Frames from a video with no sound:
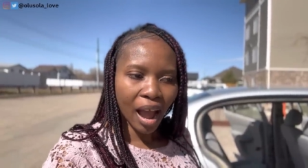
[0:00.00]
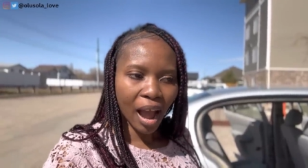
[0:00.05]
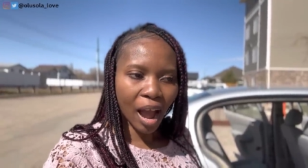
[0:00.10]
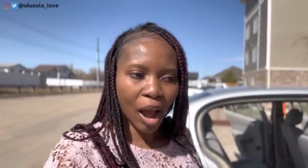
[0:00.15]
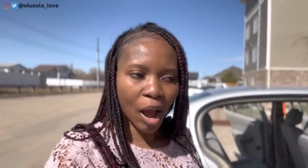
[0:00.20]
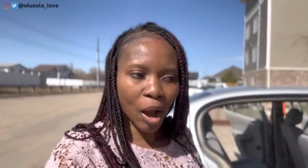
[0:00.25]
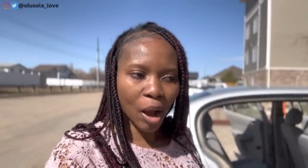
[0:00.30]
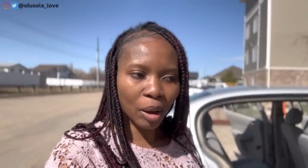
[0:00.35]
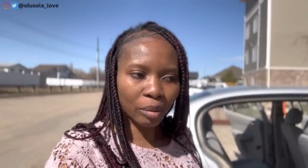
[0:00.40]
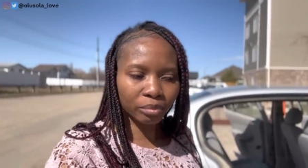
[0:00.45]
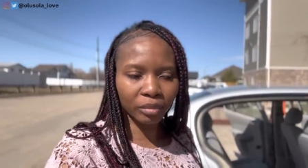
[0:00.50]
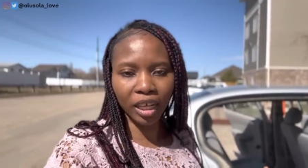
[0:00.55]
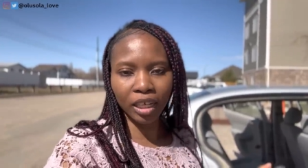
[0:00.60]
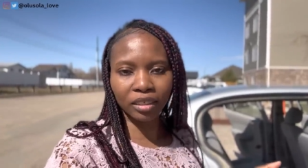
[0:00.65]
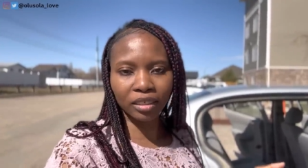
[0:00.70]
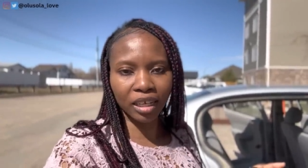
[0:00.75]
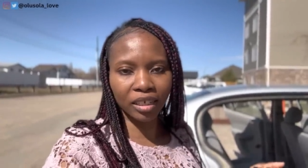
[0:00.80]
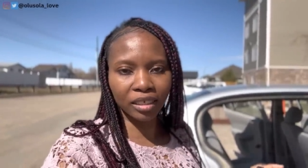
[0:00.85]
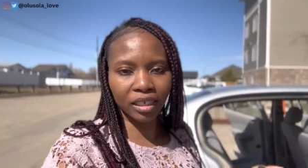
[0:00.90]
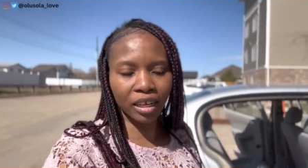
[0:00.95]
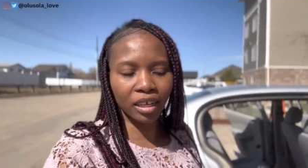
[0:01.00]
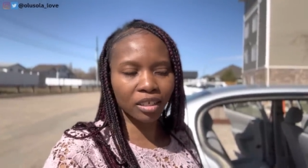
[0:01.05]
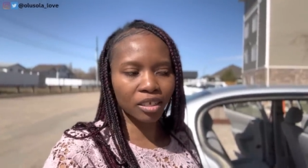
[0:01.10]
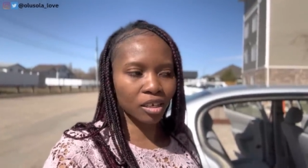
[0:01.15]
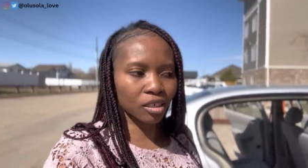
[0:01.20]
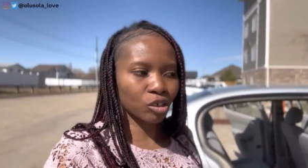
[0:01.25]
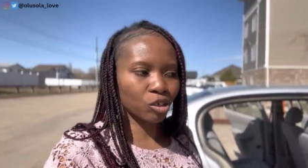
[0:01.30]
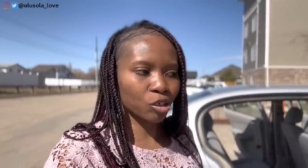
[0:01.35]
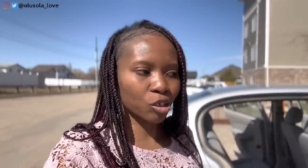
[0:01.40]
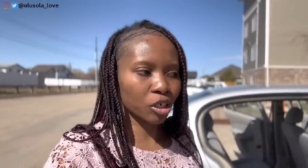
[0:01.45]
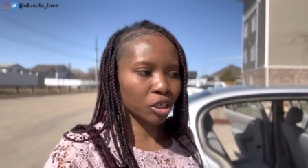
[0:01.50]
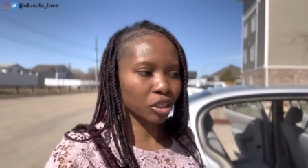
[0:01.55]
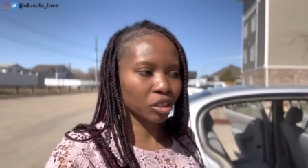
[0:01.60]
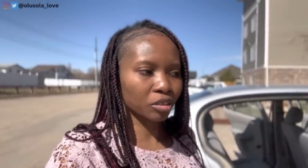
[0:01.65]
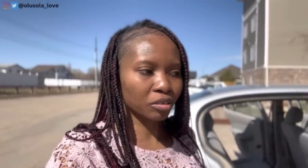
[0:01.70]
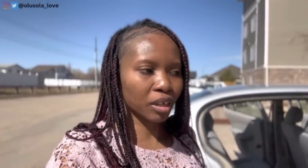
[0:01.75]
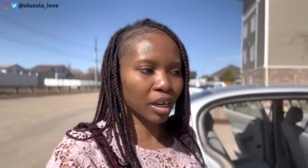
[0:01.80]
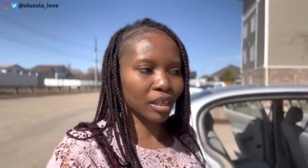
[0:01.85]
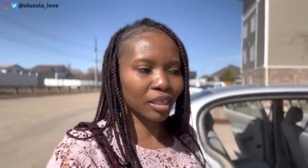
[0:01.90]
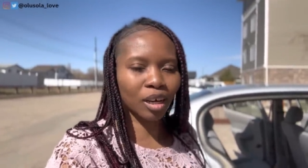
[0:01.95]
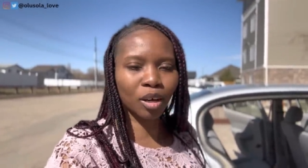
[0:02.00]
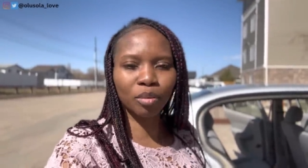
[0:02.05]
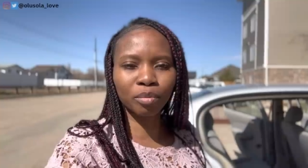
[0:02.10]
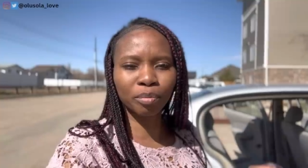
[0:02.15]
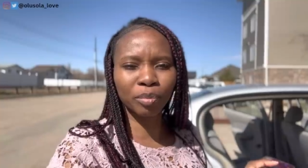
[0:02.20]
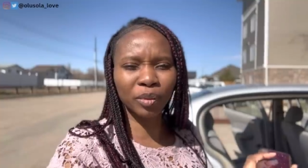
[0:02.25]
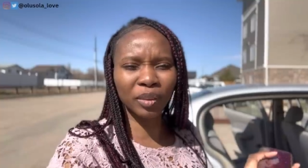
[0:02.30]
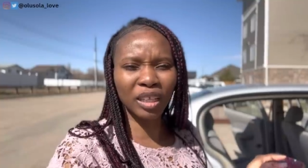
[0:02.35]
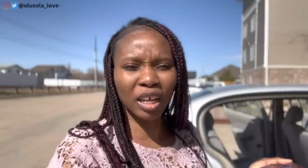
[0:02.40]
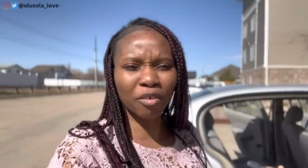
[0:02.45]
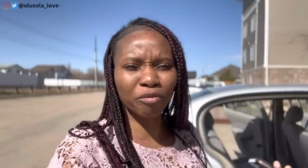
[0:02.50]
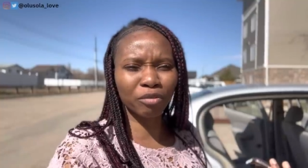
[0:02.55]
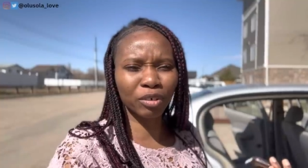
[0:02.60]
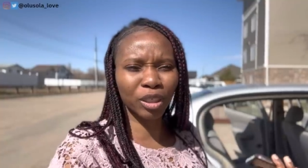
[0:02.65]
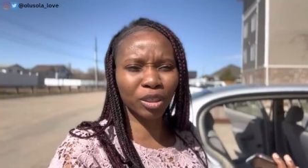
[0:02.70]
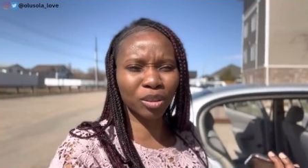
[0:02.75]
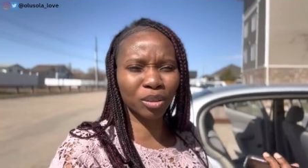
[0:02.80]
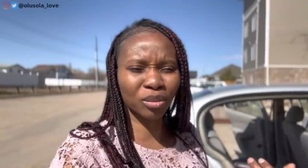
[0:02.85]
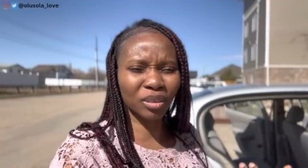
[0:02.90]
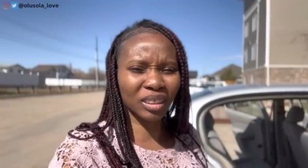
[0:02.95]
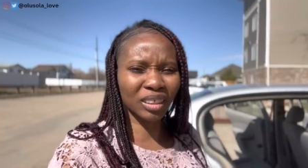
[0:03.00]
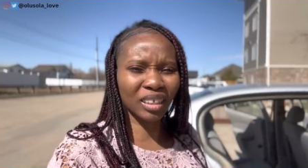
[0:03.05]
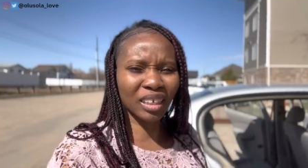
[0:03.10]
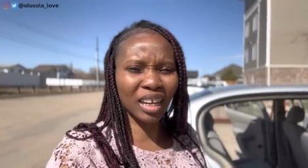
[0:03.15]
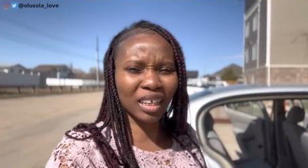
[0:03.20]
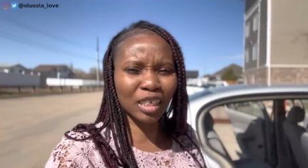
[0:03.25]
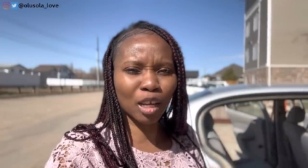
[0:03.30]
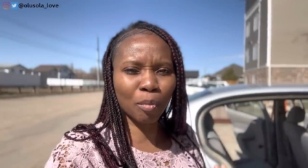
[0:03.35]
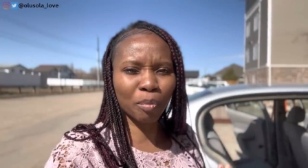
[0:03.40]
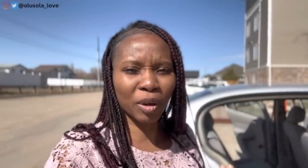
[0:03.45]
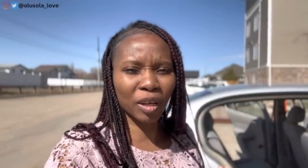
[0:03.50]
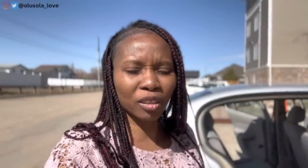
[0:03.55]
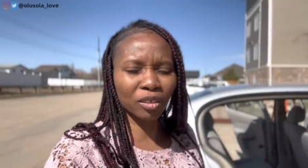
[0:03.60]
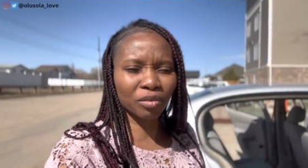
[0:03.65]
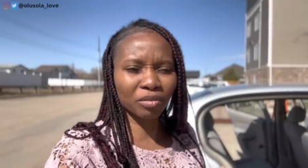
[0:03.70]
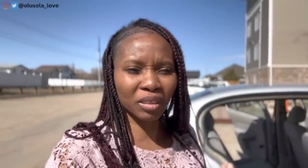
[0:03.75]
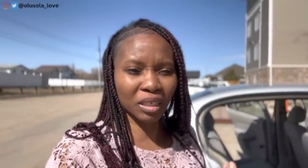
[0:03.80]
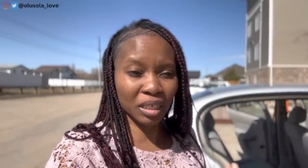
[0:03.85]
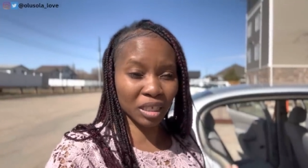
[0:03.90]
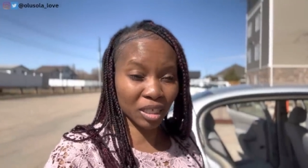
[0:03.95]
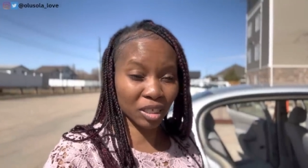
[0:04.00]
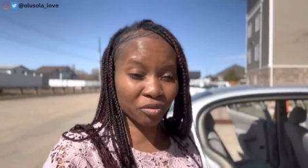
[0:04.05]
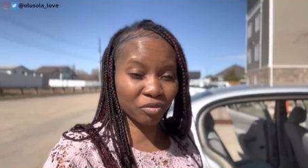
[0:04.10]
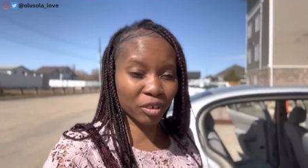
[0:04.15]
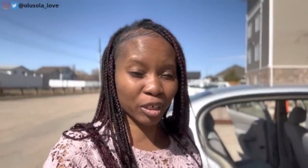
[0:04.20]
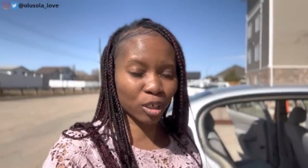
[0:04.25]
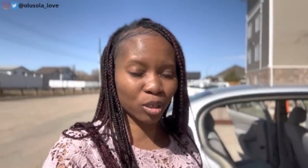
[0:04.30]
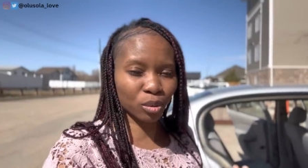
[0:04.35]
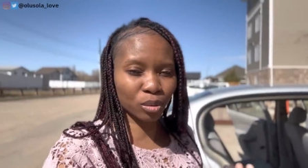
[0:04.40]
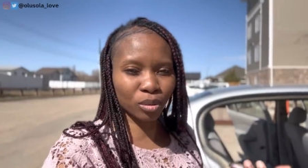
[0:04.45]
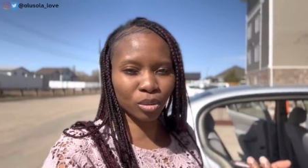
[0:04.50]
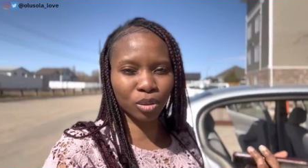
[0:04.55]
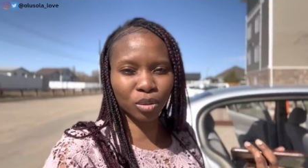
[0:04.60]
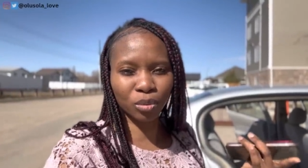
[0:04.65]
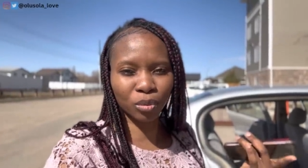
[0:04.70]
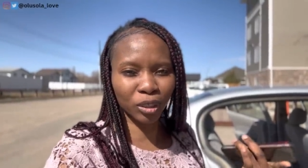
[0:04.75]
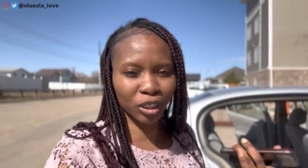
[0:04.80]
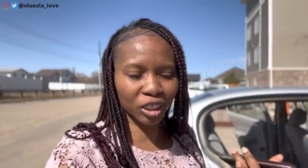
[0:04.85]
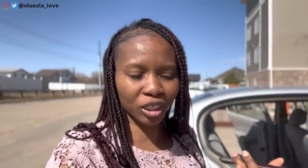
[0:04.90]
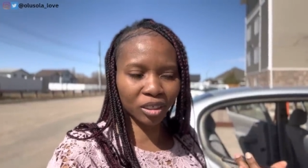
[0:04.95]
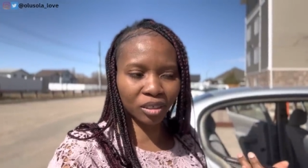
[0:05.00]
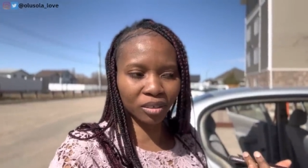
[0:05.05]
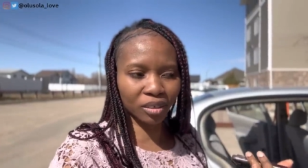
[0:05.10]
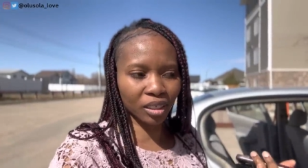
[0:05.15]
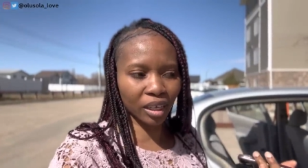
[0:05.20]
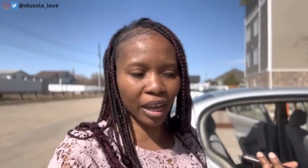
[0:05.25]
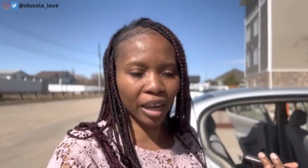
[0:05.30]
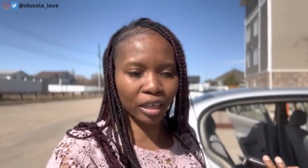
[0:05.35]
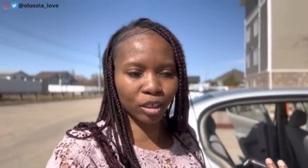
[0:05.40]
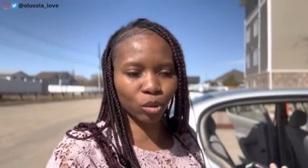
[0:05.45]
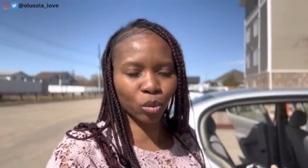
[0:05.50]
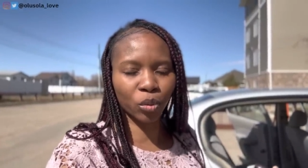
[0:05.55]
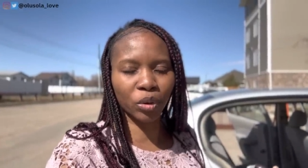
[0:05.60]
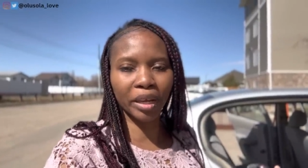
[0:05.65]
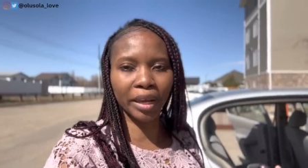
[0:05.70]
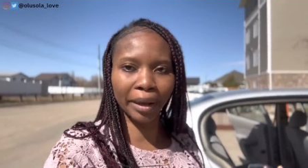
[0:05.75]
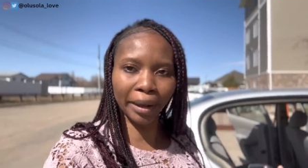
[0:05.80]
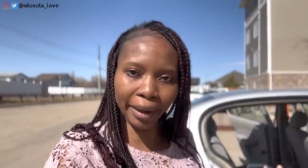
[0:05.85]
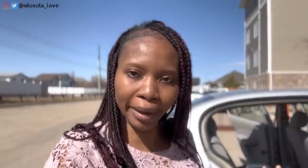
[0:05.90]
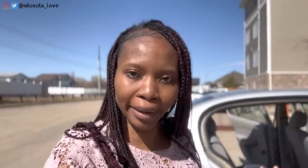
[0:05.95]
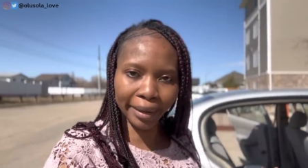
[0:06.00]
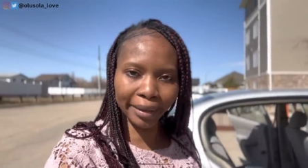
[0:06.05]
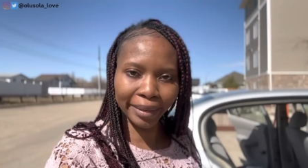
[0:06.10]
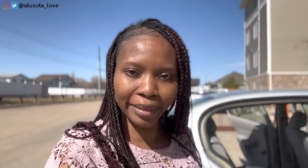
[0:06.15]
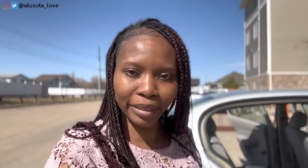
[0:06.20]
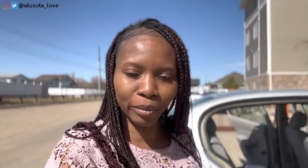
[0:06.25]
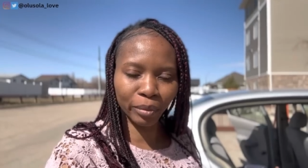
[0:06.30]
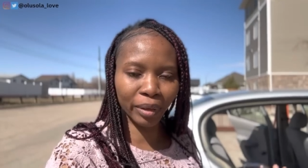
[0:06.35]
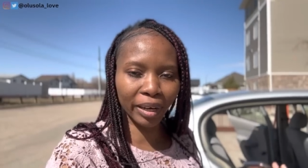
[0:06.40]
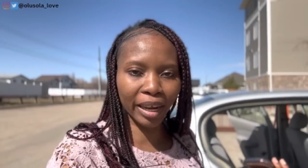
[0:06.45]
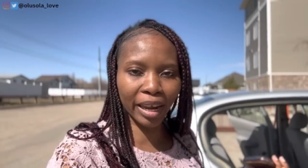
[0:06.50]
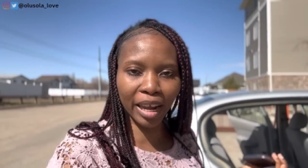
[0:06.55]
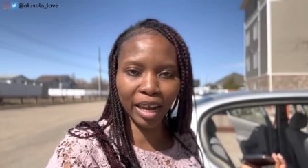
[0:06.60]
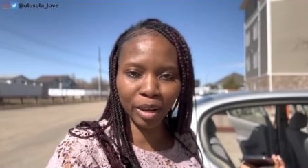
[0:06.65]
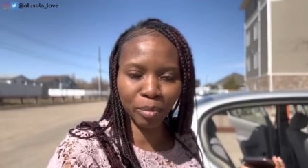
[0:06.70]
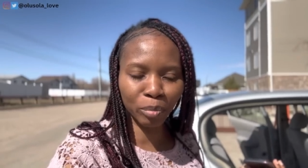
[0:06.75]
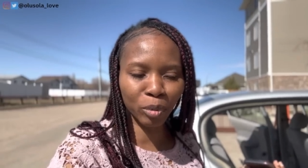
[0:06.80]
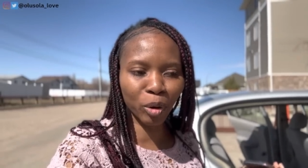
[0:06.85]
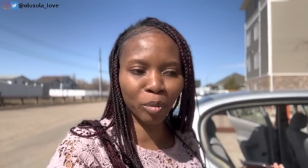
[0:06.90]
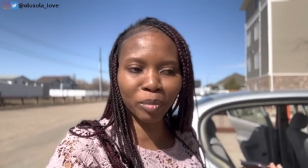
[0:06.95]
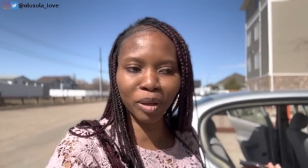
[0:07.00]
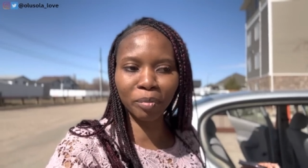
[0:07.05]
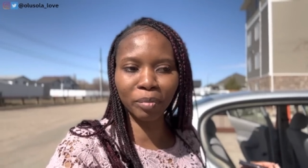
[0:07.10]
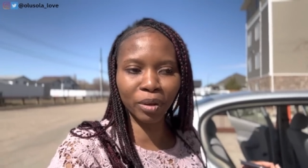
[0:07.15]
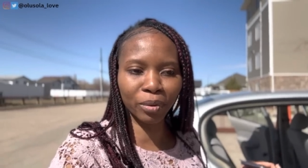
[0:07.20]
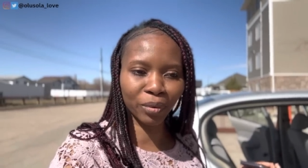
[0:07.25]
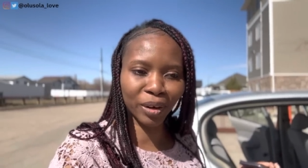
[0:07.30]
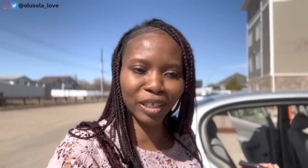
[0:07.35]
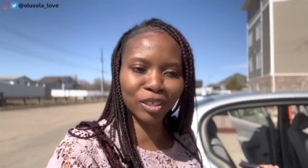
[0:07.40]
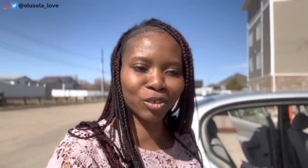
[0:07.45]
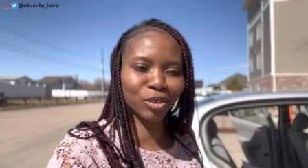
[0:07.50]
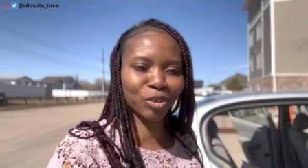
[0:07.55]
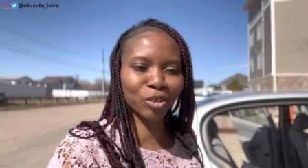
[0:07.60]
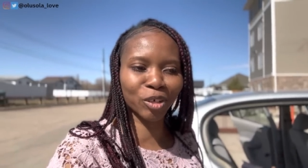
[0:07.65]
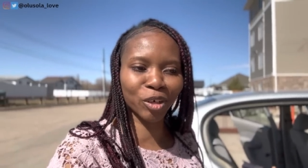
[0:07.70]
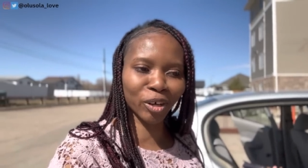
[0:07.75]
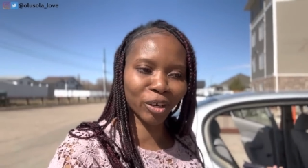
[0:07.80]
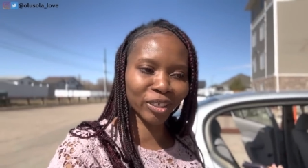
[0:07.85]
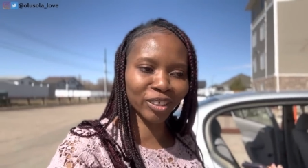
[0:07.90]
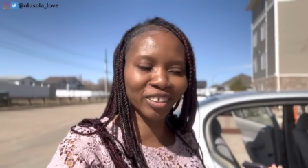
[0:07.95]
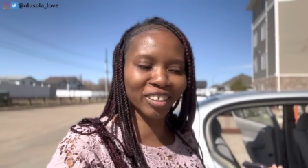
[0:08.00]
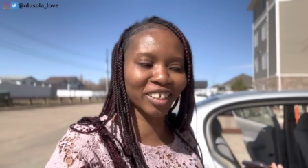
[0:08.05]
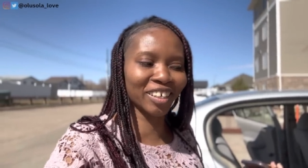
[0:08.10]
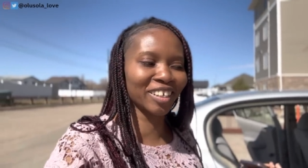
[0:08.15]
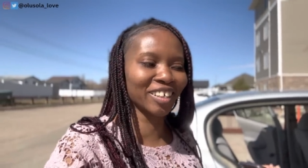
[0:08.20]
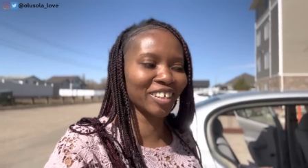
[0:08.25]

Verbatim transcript: Um like, dedicated in church, right? I'll put that video in the latter part of this video, so watch till the end, okay? Okay, Mo Baby went to church.